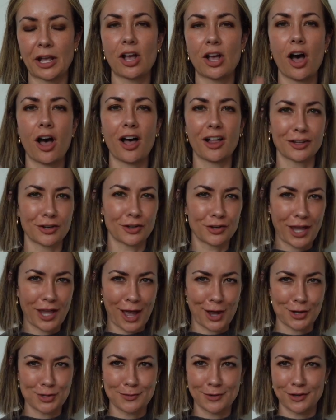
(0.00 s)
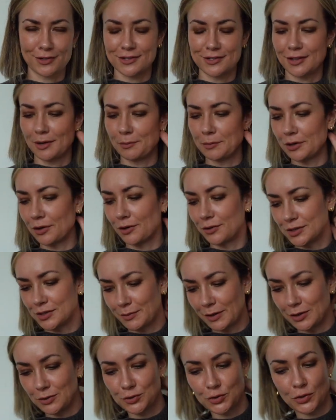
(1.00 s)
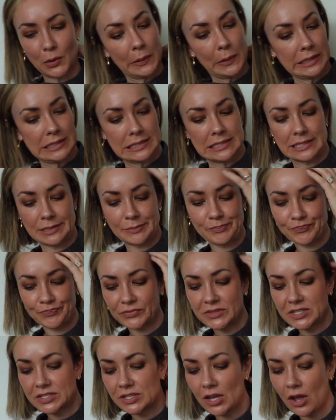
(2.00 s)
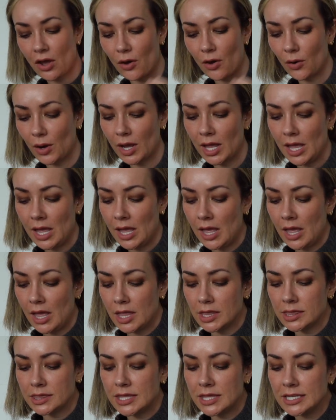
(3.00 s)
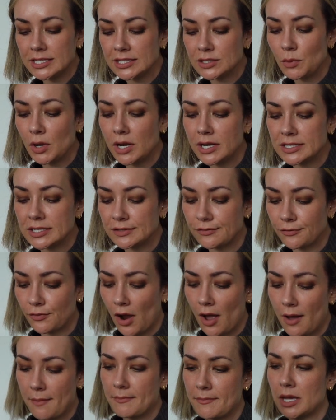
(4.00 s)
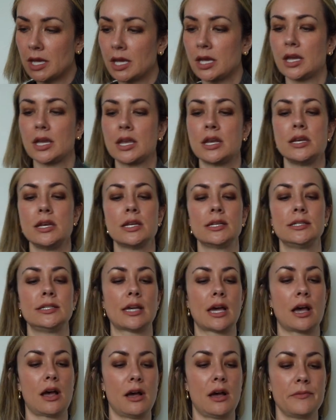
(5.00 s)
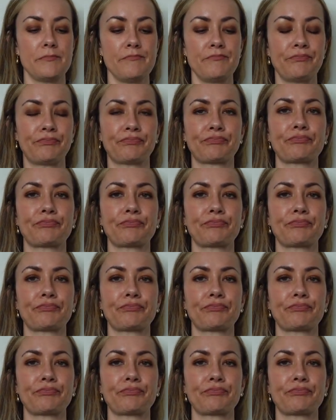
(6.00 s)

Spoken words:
colored cashmeres and then I'm going to go into my neutral ones. So this one is from Naadam.